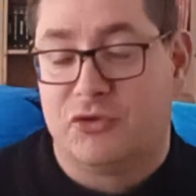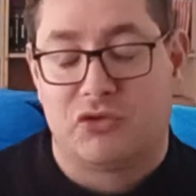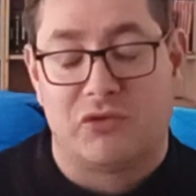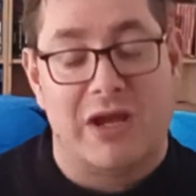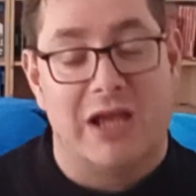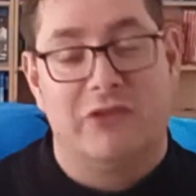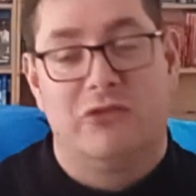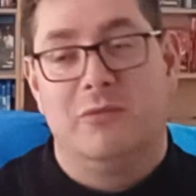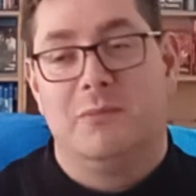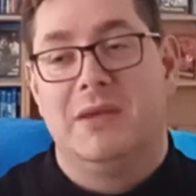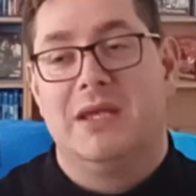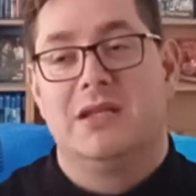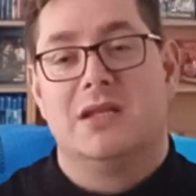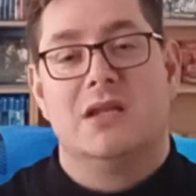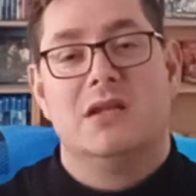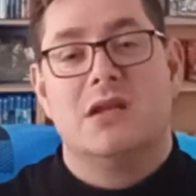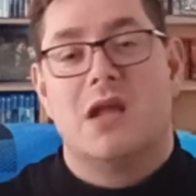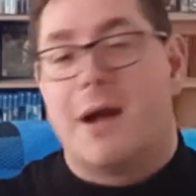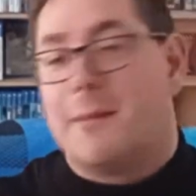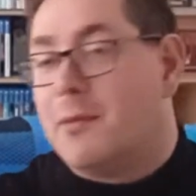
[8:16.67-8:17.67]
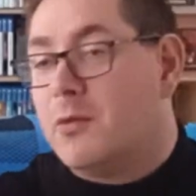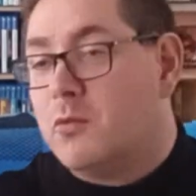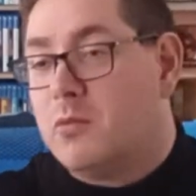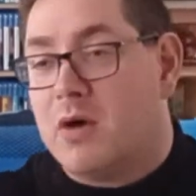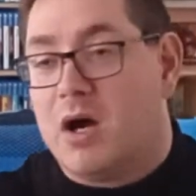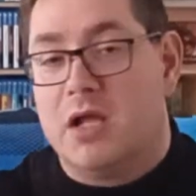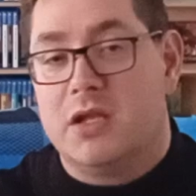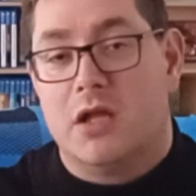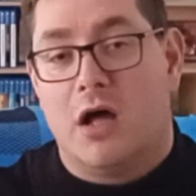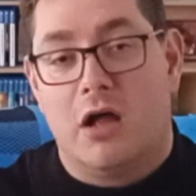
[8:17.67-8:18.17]
Try to be the
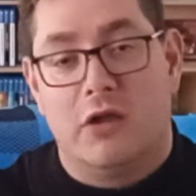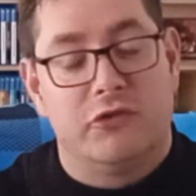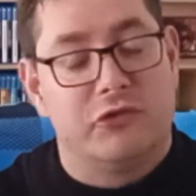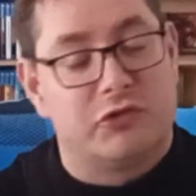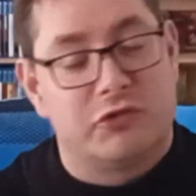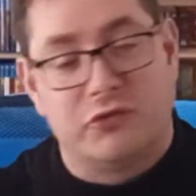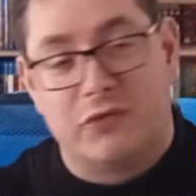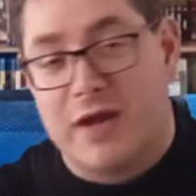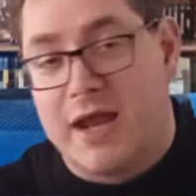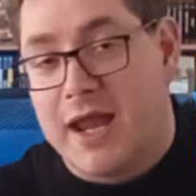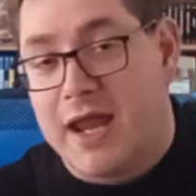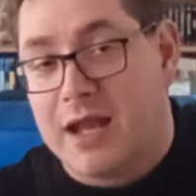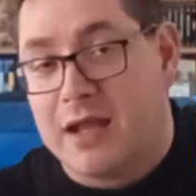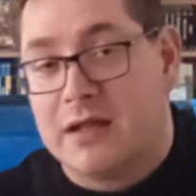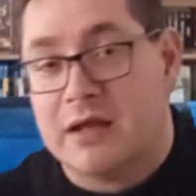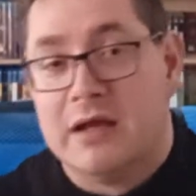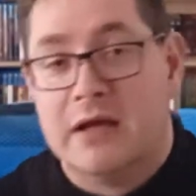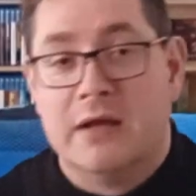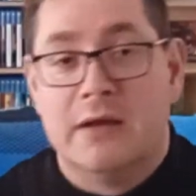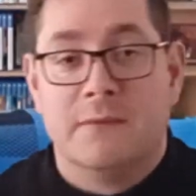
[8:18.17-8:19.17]
#1 hunter rank.